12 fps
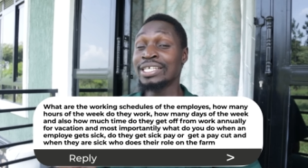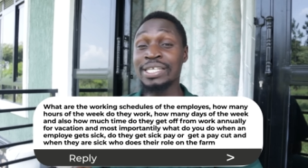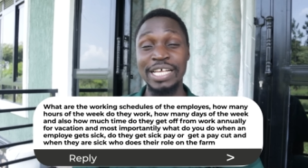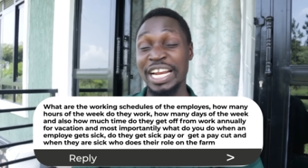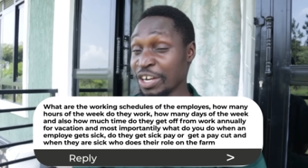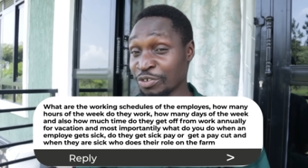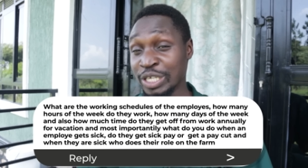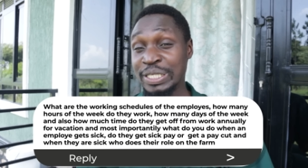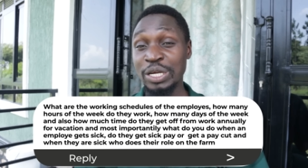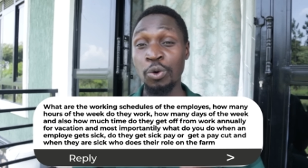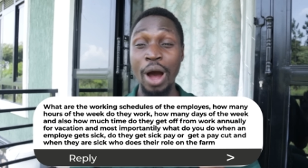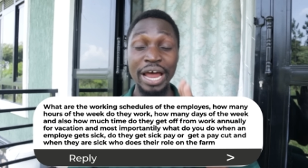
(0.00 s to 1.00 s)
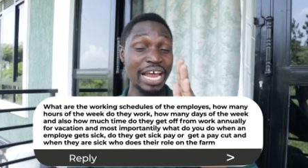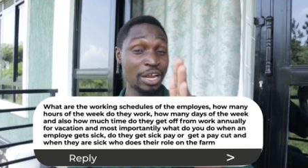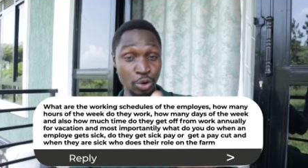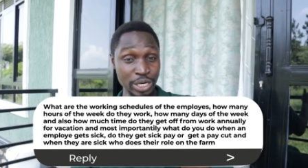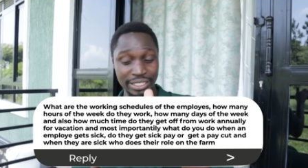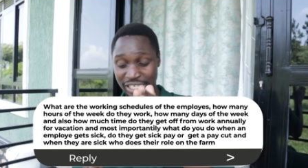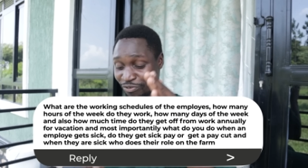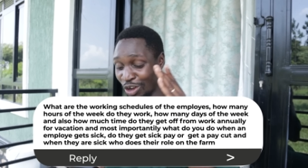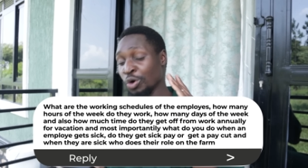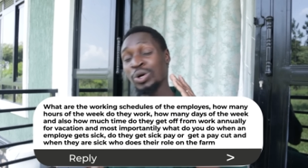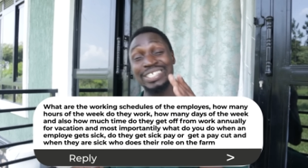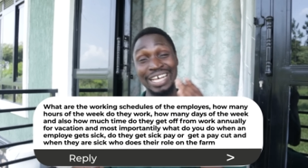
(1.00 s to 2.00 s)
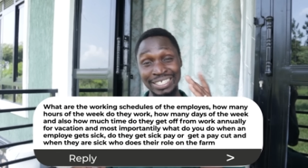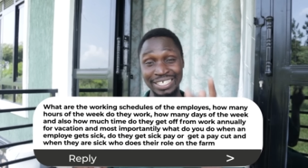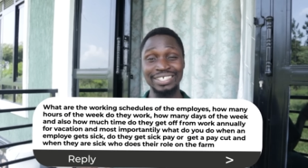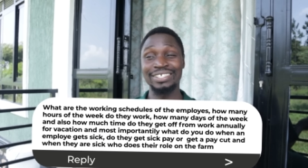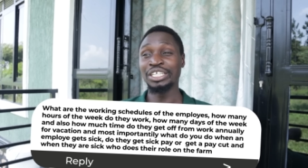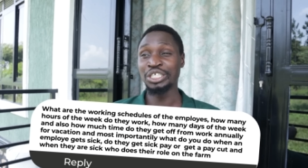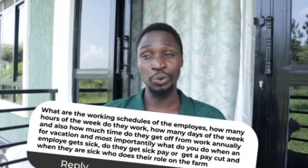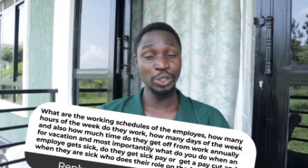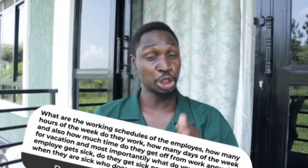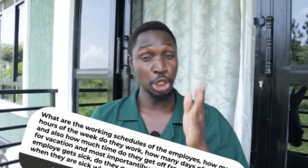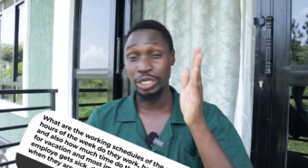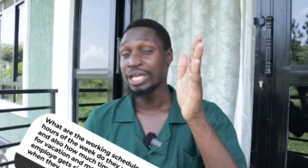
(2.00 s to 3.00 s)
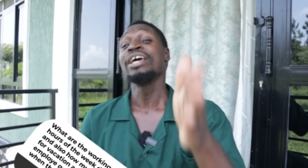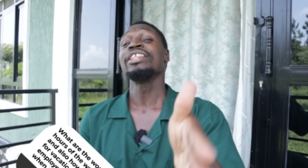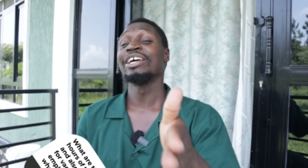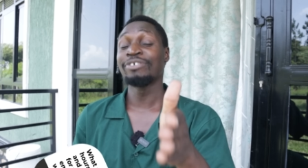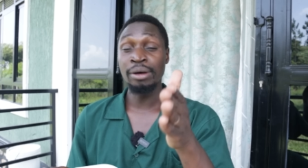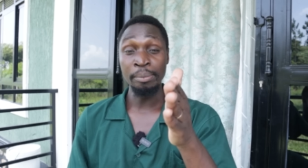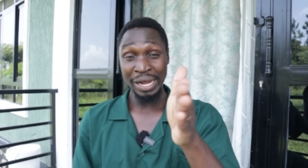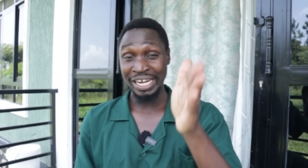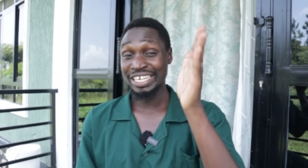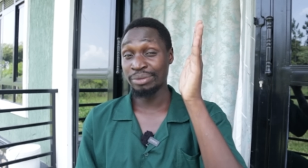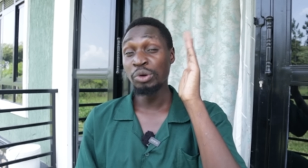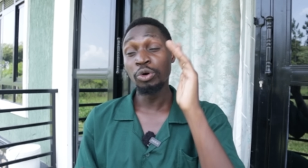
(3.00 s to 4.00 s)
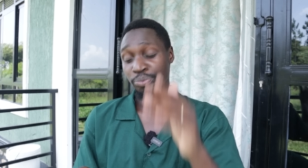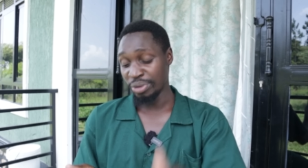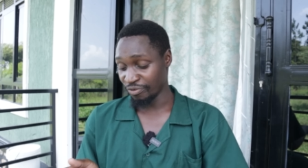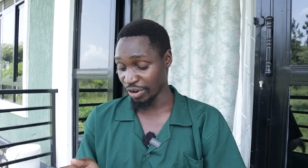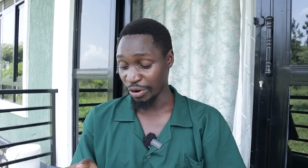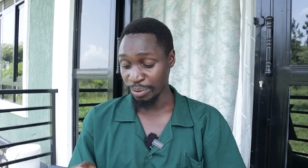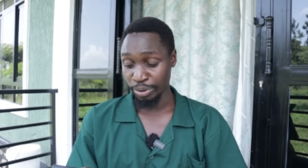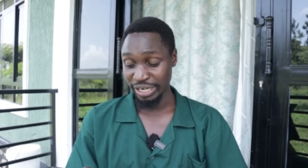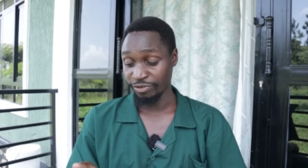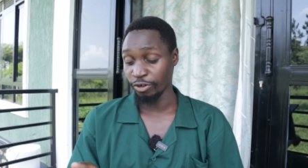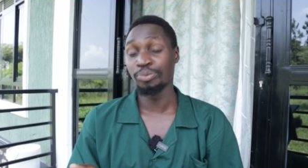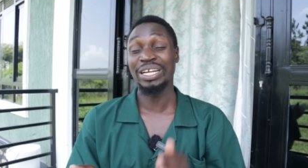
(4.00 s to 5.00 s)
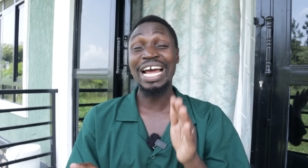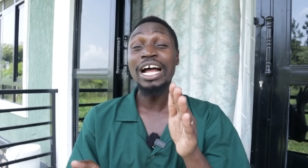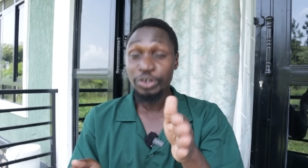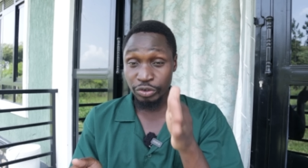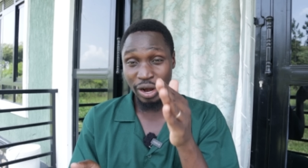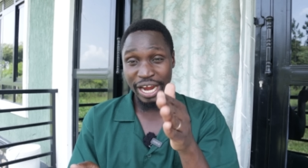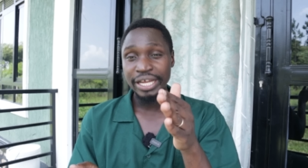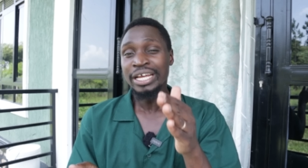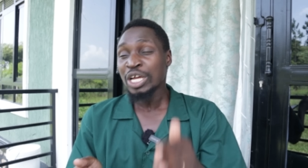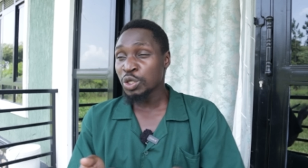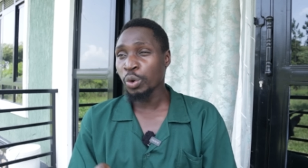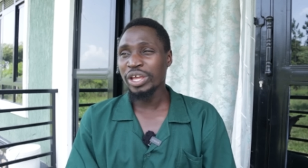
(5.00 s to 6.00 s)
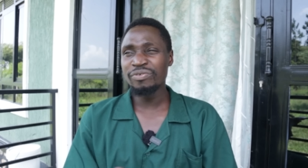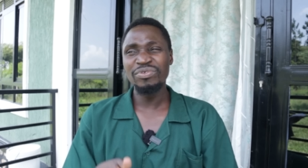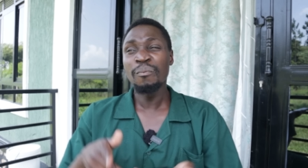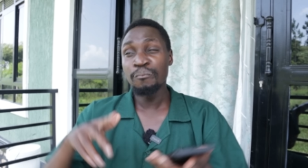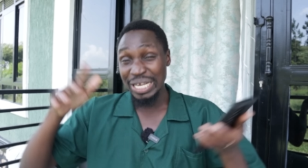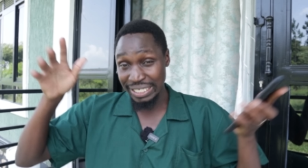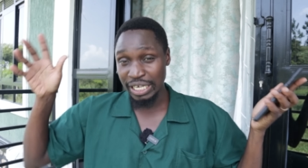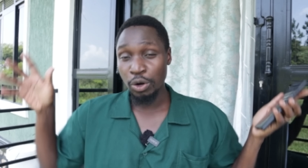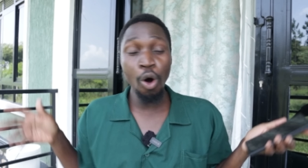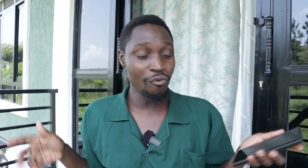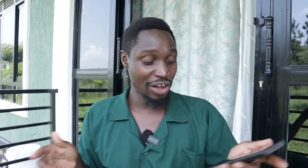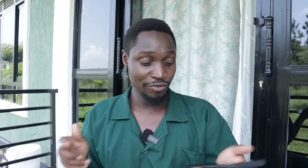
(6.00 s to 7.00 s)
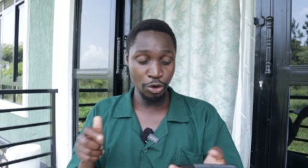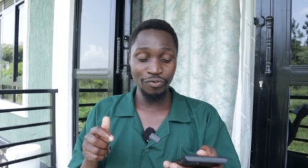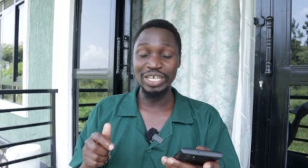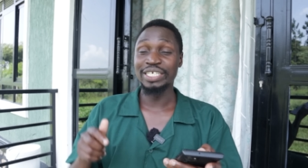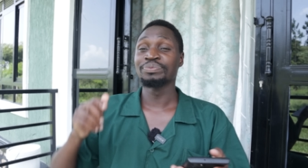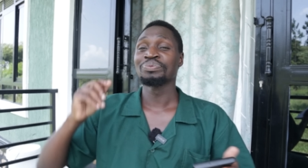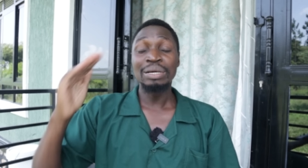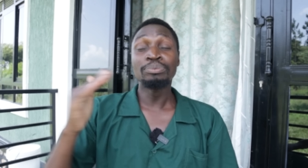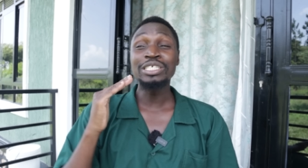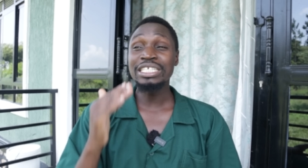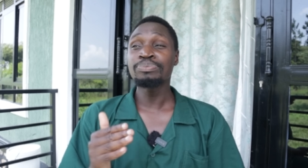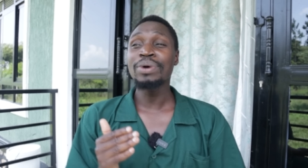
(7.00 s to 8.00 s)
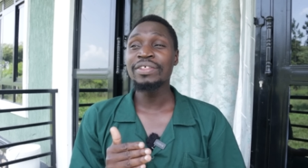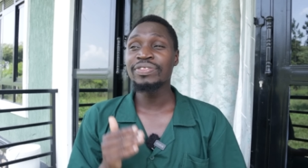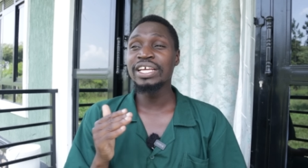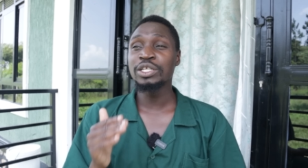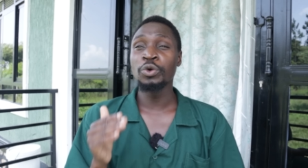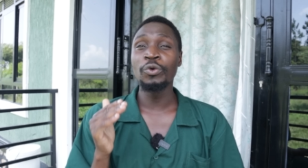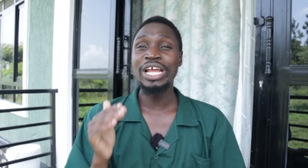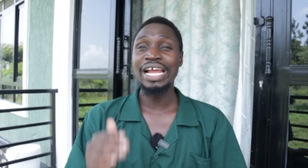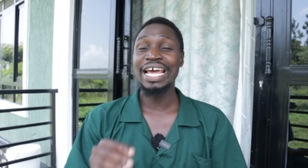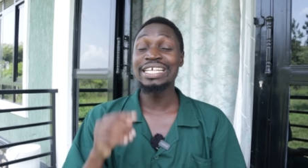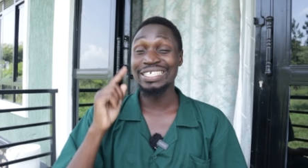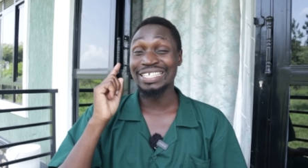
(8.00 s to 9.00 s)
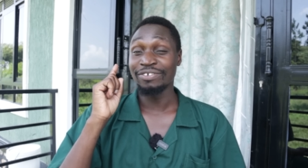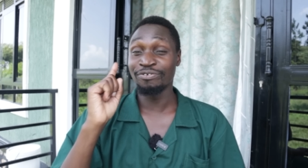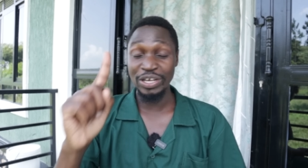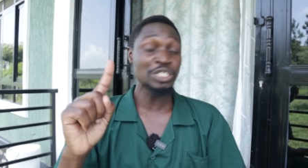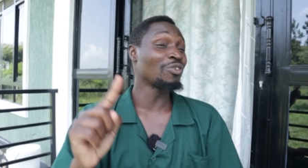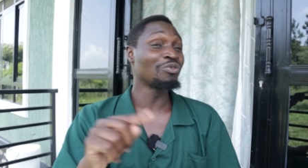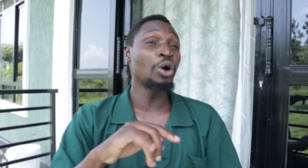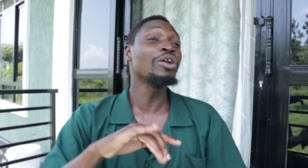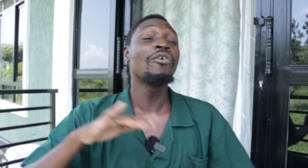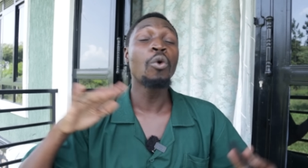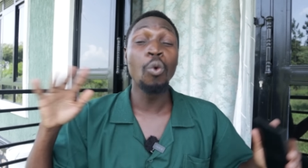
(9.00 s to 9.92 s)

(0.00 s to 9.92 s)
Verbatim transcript: this is an interesting one. And honestly, for you who is asking such a question, the Farm Up Academy would be very important for you. But I'll try to give the basic overview of it. The most important thing to realize is that, first of all,